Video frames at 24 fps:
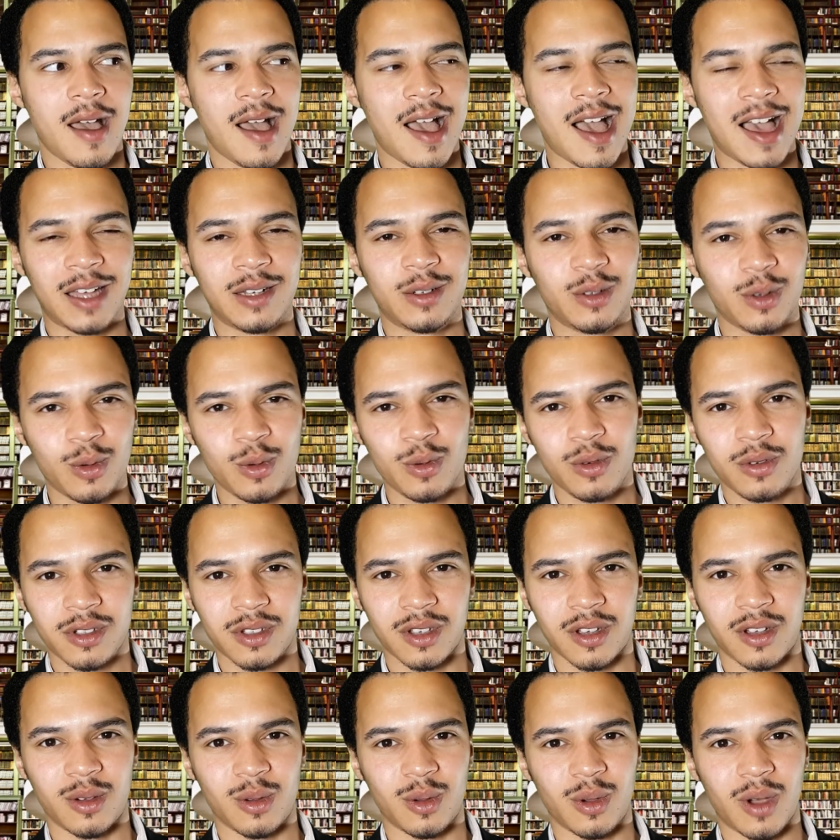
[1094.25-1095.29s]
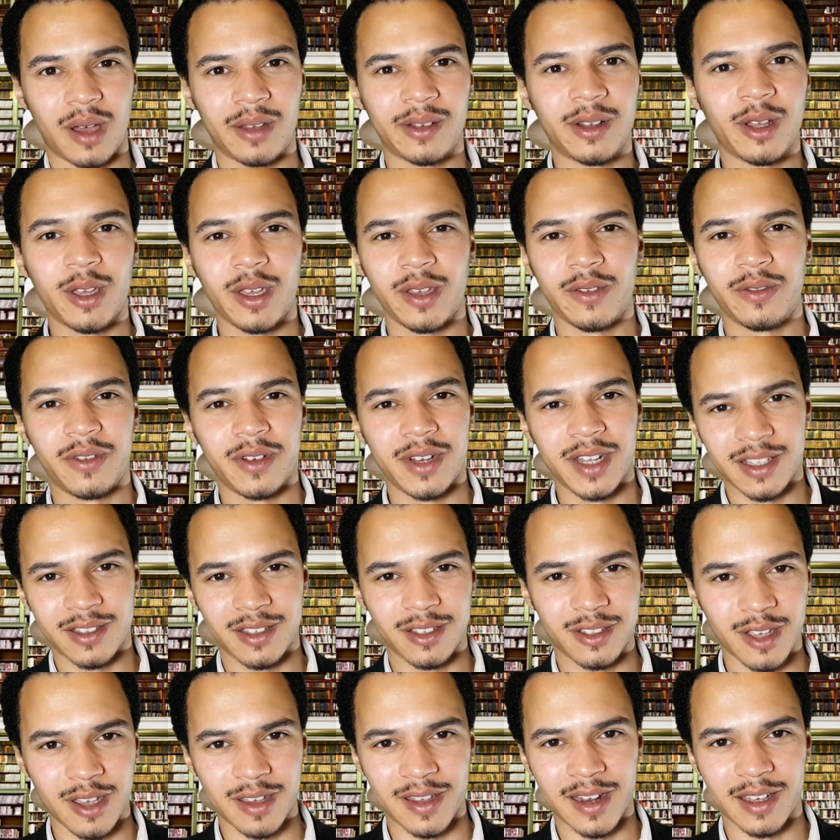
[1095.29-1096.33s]
And also, I don't even need
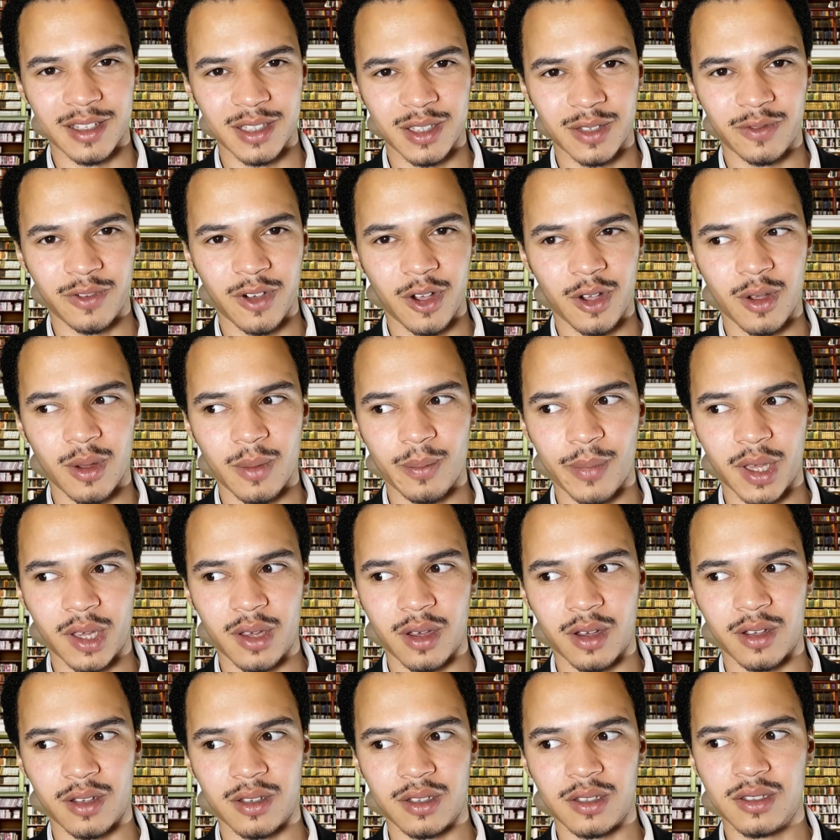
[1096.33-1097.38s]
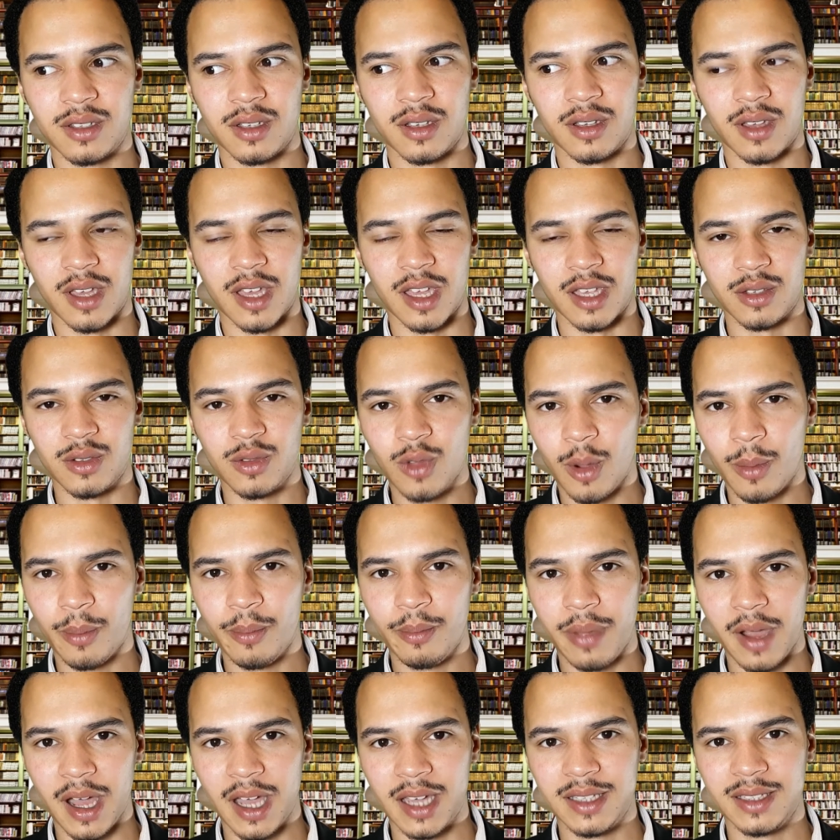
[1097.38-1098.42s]
to turn out to vote because it's
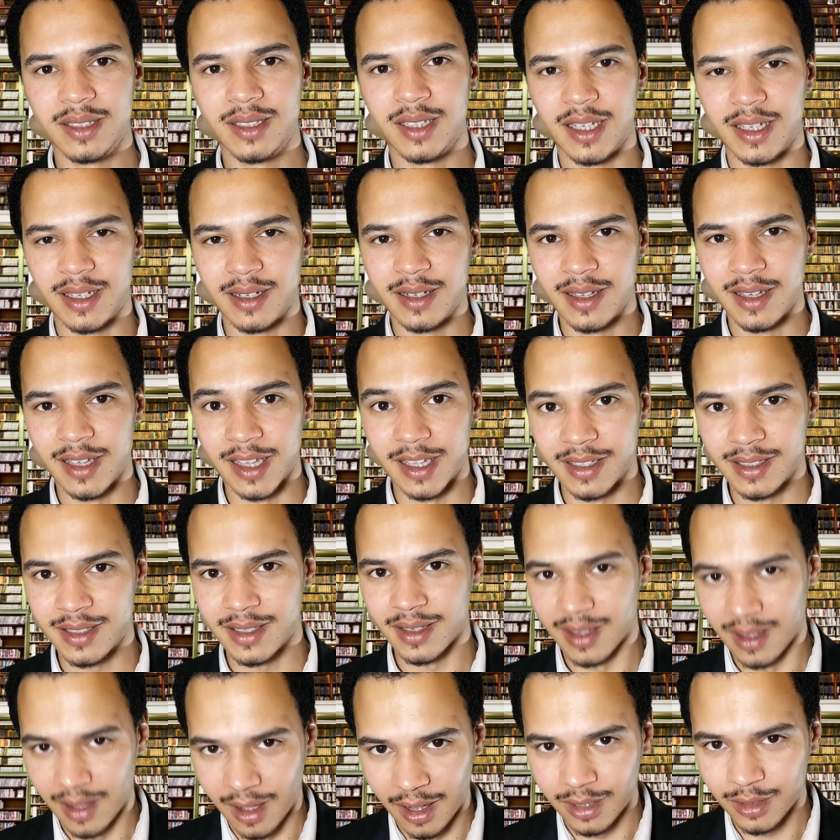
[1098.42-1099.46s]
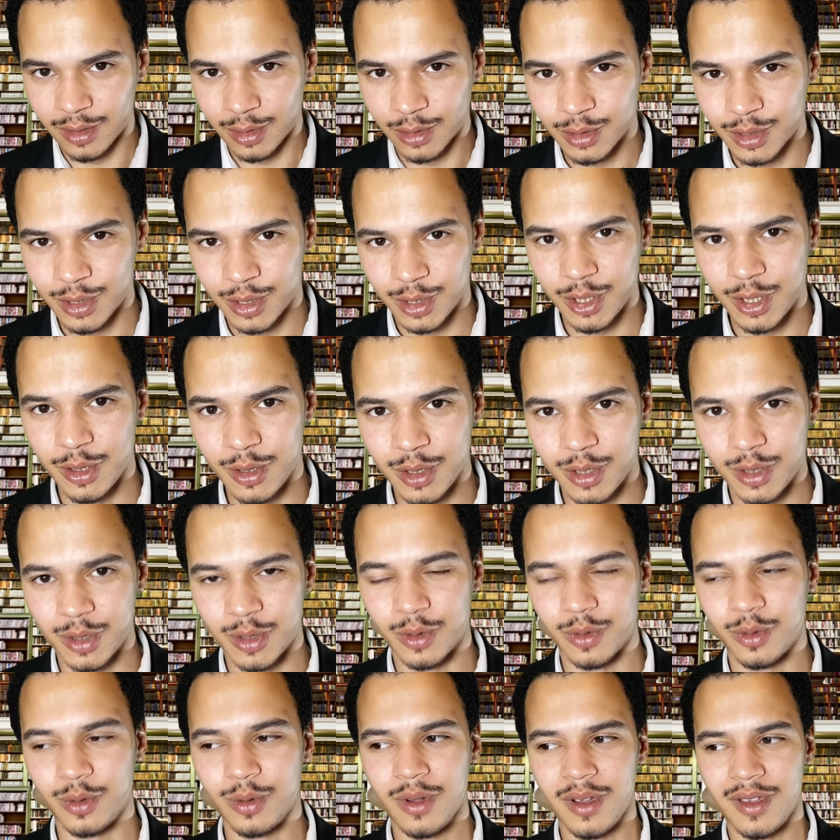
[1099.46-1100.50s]
non-binding, it's
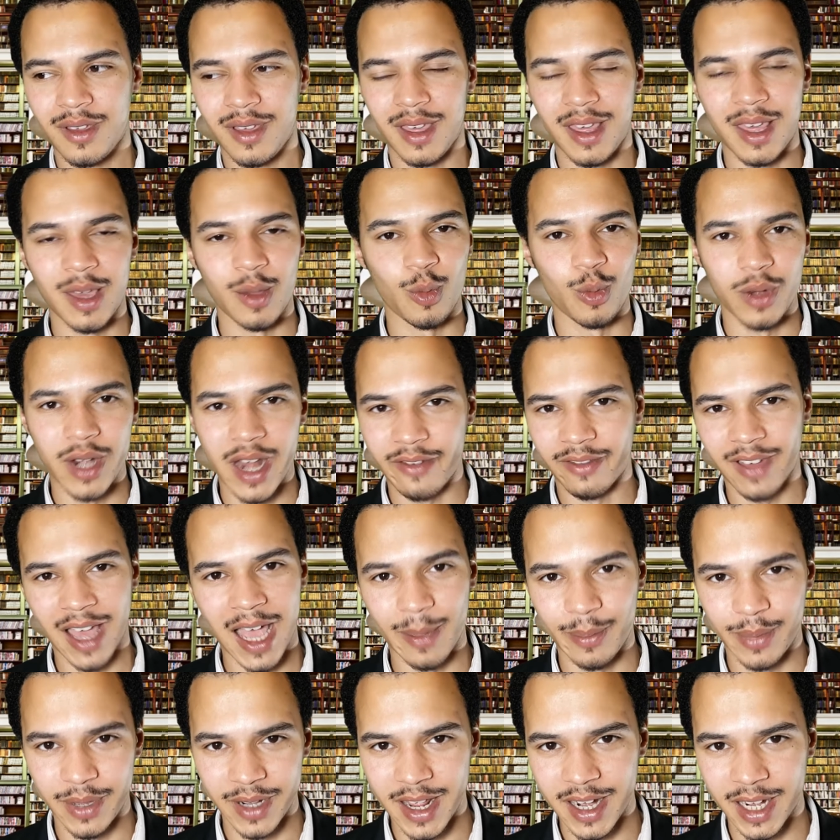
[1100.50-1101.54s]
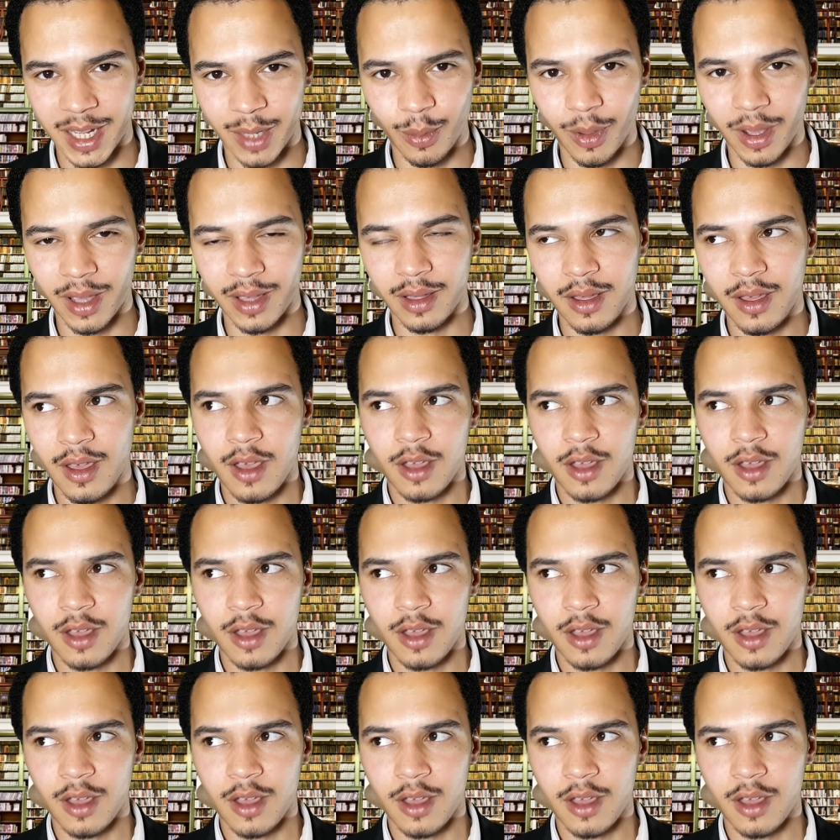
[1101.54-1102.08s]
unconstitutional, it will never happen anyway.